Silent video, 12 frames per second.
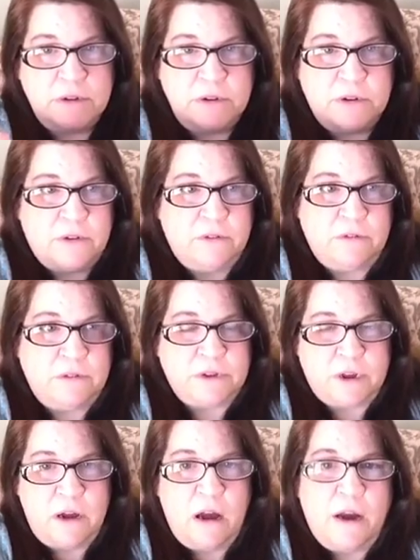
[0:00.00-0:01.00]
it's
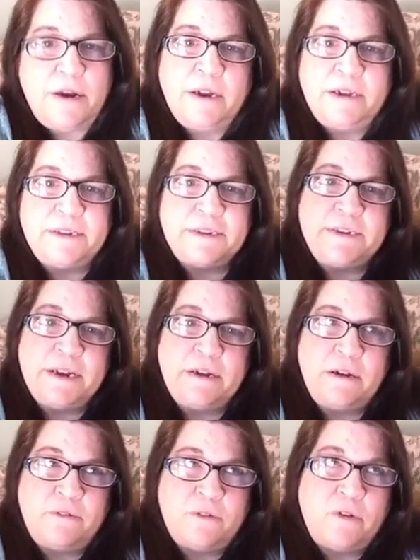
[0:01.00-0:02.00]
gone, instead
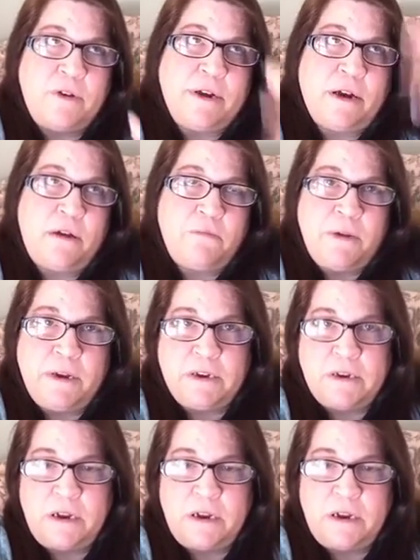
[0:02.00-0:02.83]
of going up and